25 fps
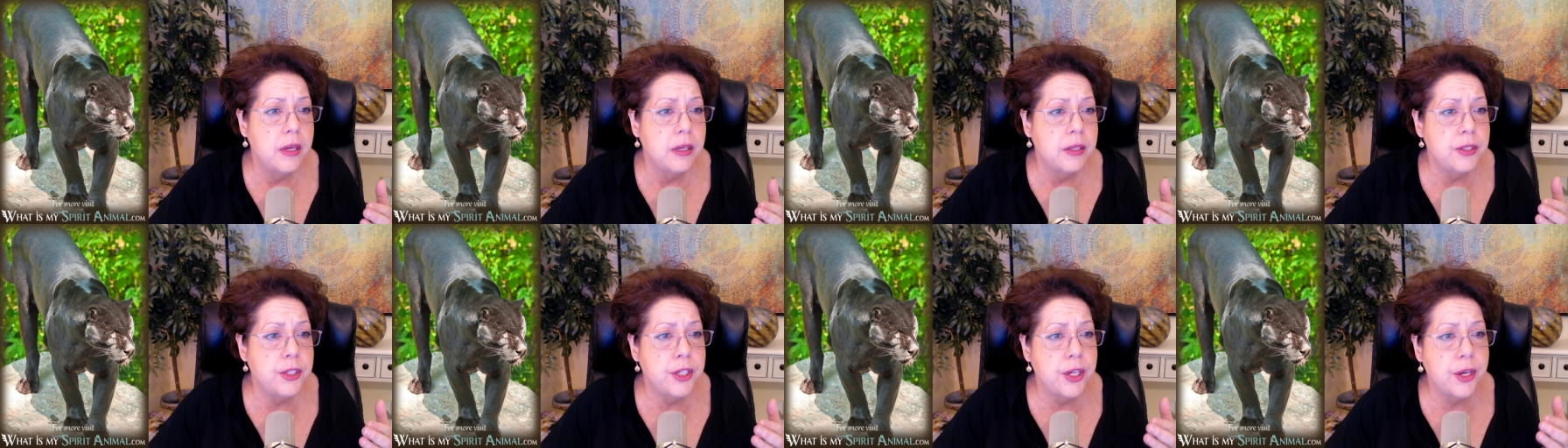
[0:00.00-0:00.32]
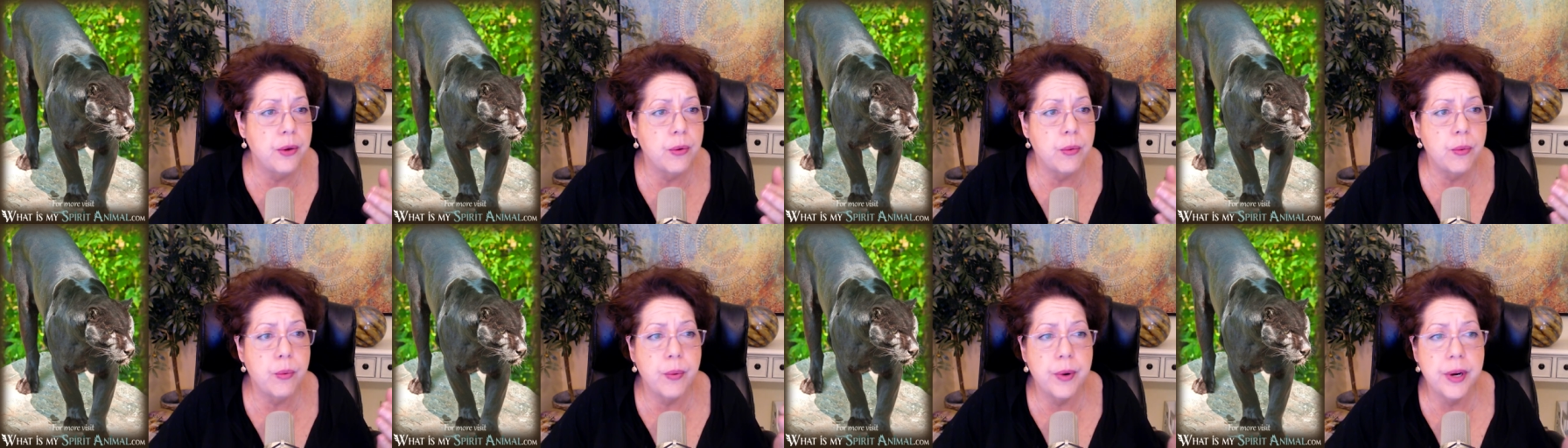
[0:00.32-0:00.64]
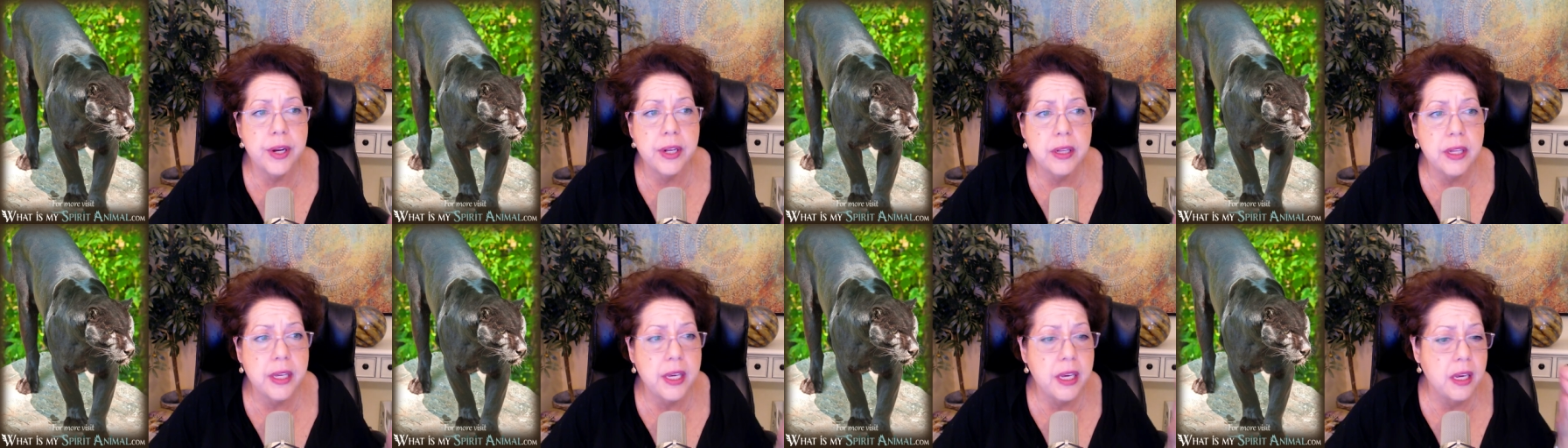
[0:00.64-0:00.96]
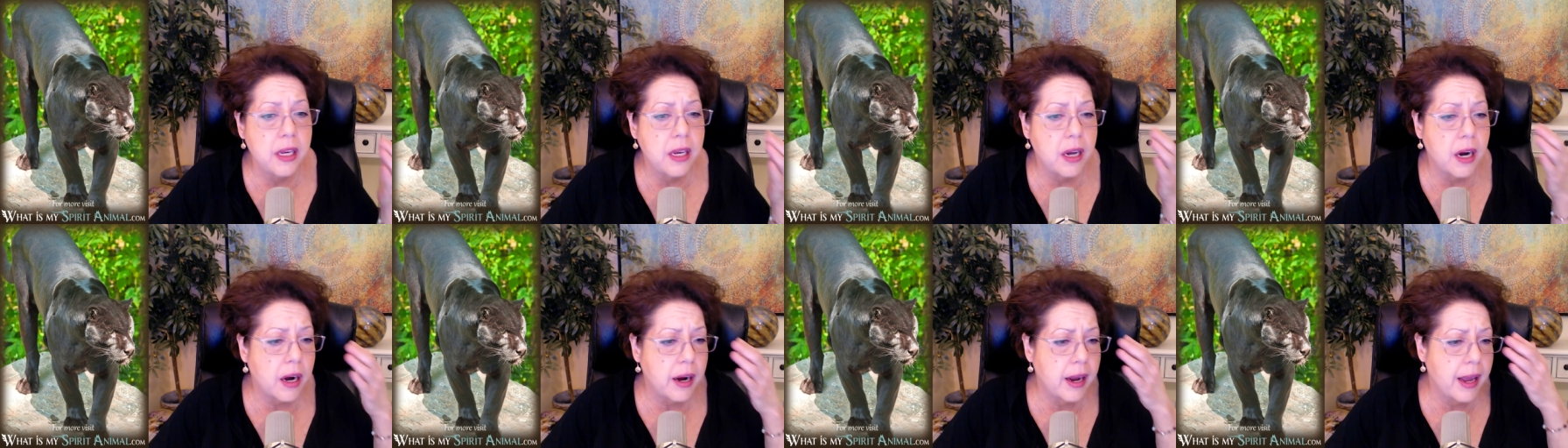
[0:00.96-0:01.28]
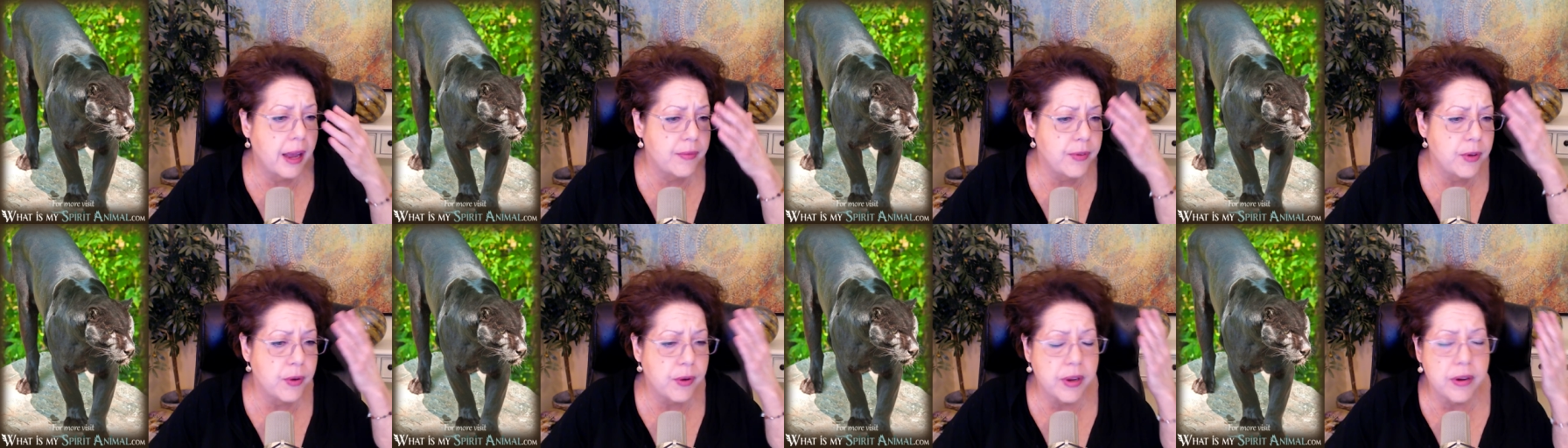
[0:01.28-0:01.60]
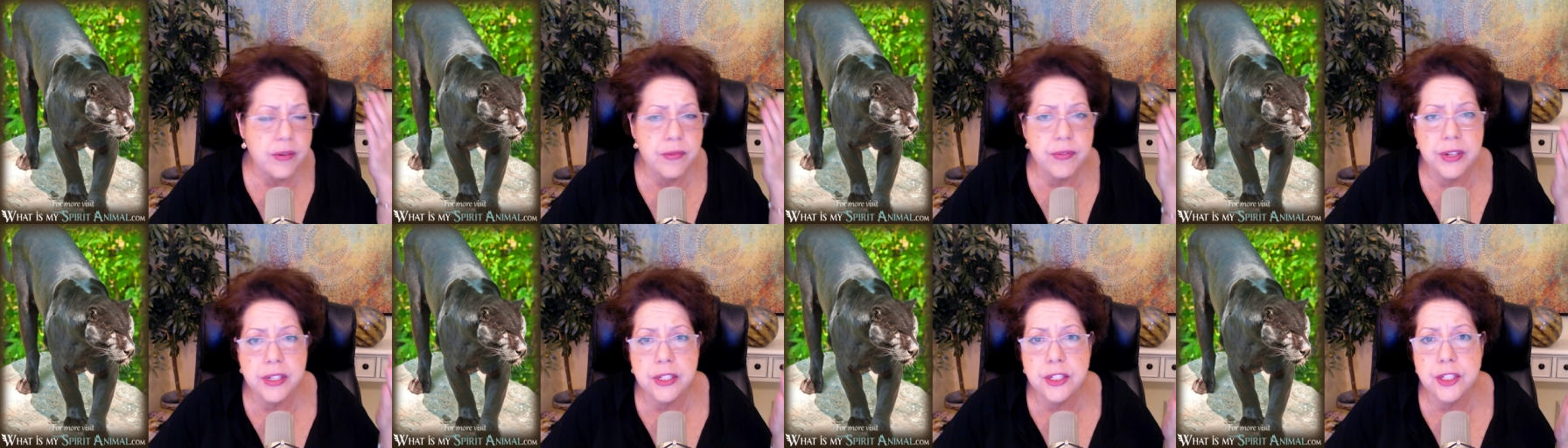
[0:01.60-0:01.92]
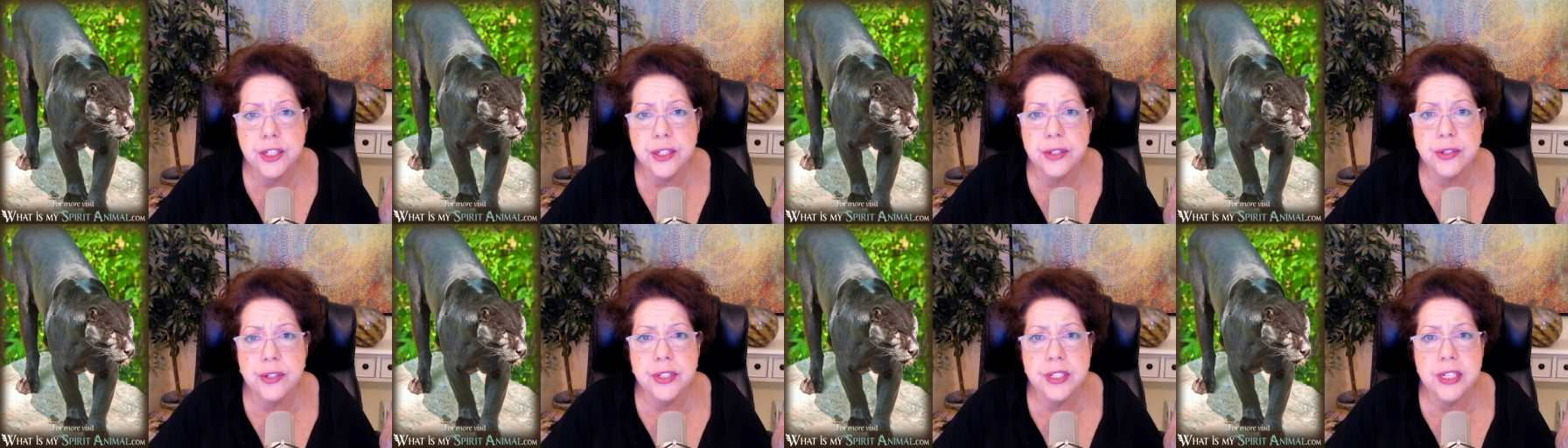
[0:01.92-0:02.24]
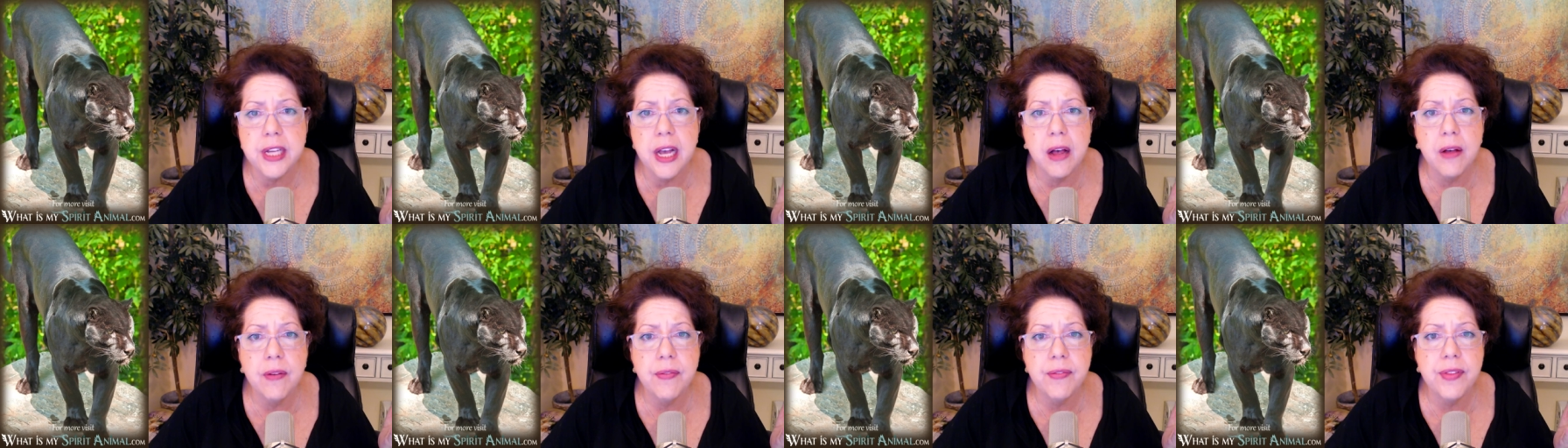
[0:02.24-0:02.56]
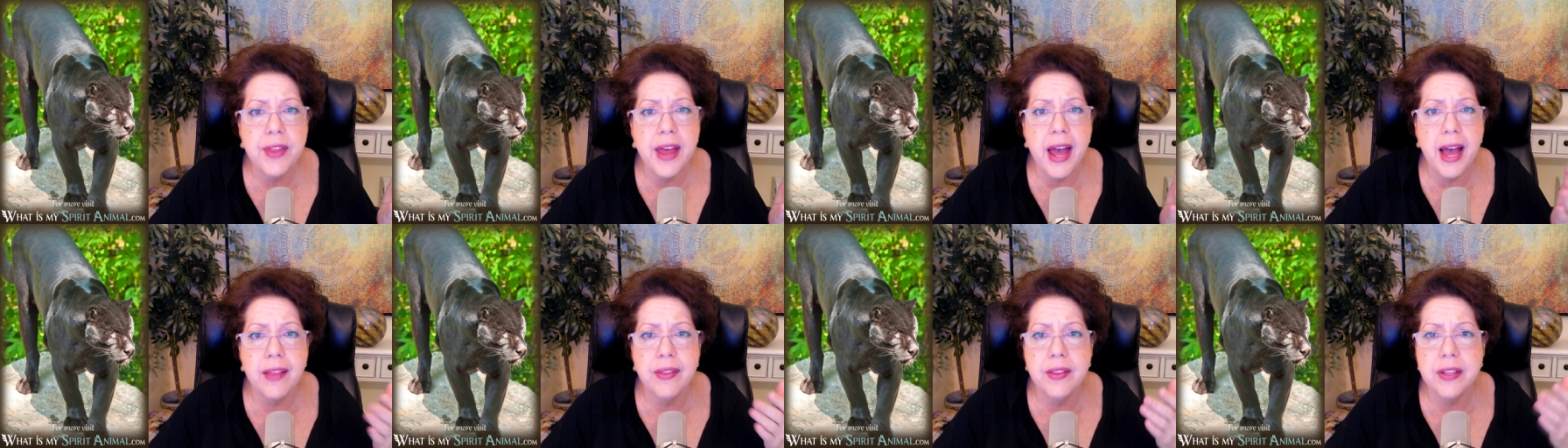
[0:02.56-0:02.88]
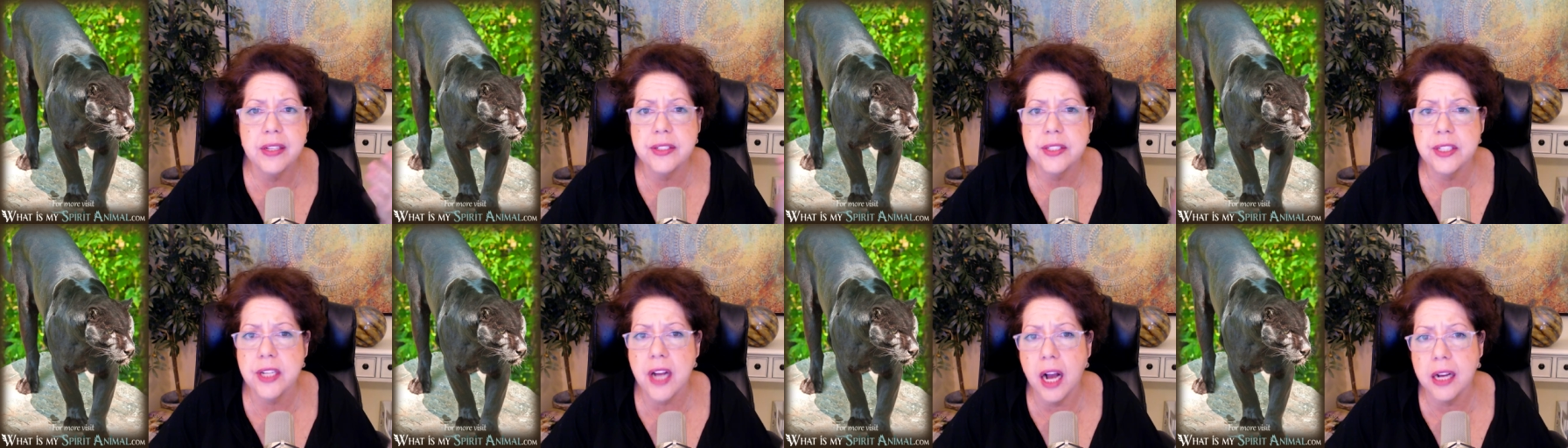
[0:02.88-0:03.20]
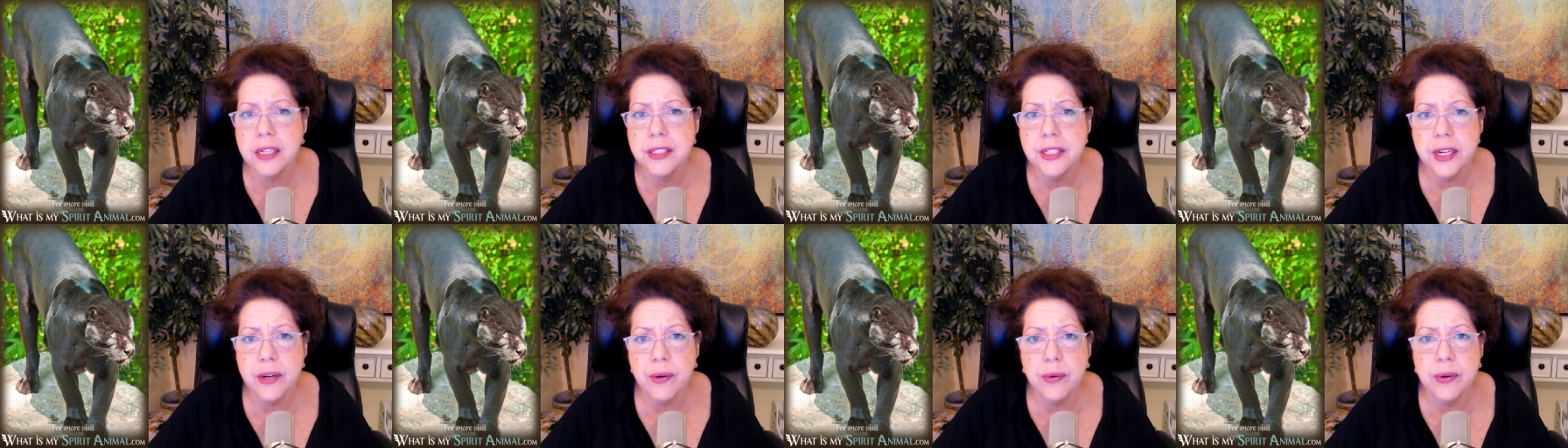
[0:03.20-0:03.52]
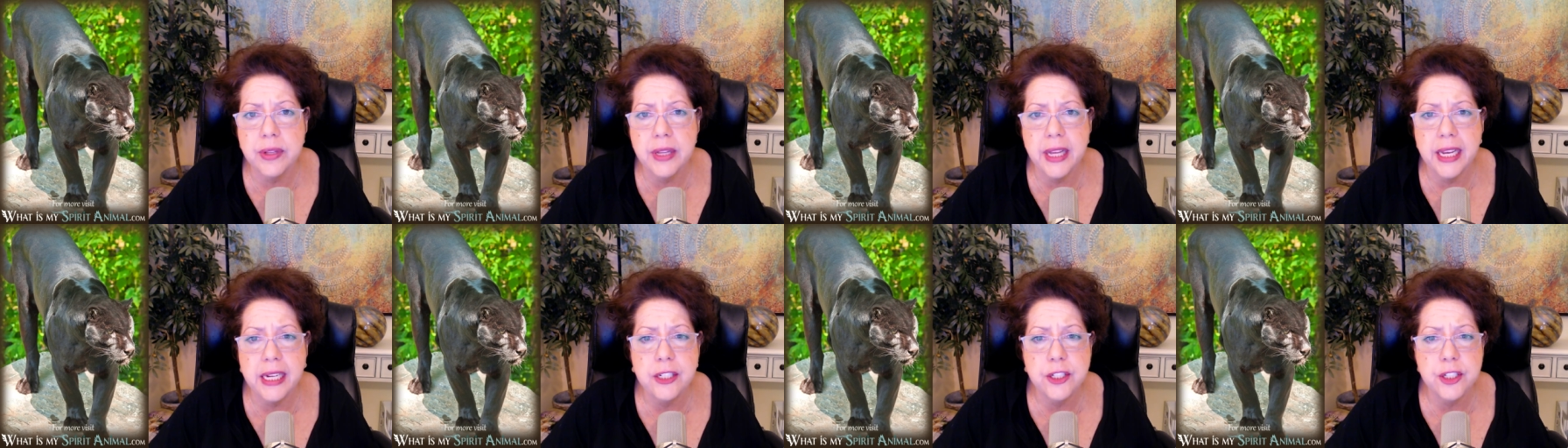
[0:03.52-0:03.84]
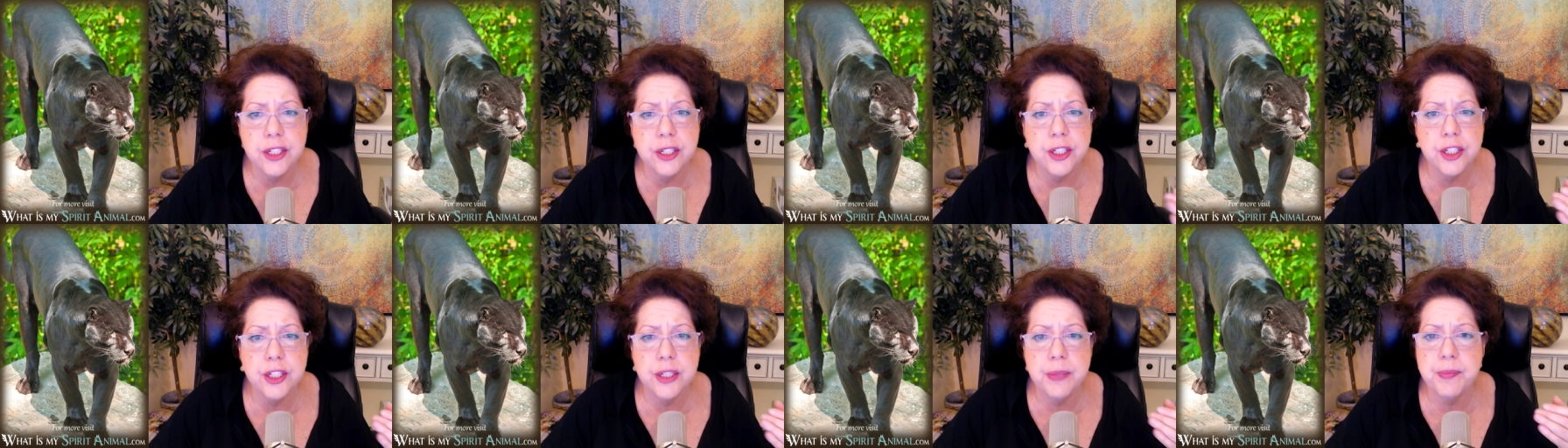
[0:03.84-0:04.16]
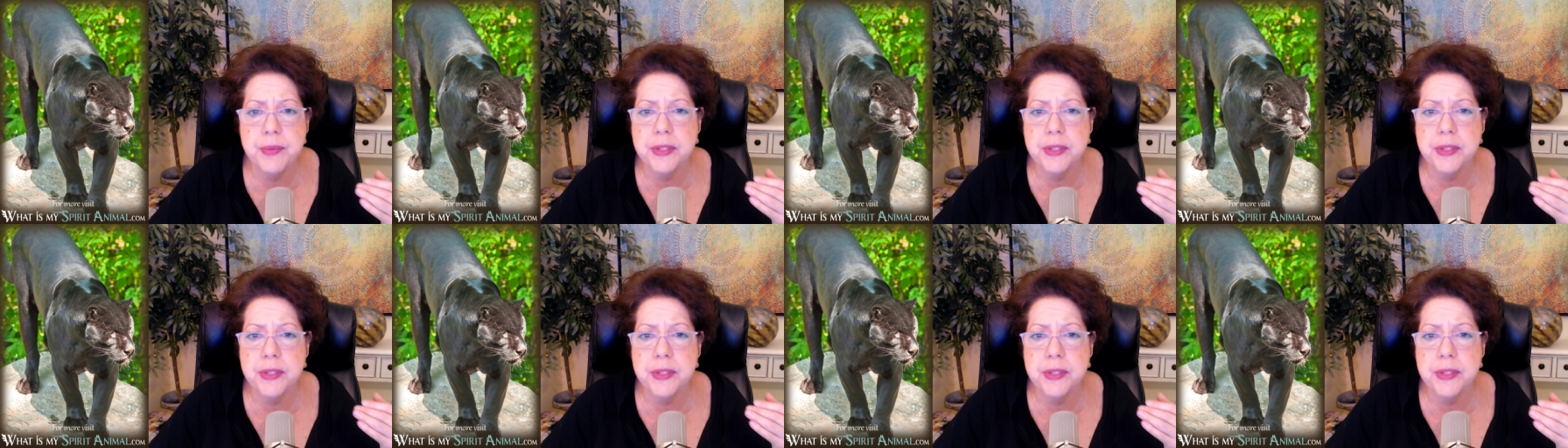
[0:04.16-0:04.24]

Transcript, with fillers: do you really, or have you convinced yourself that this toxic relationship,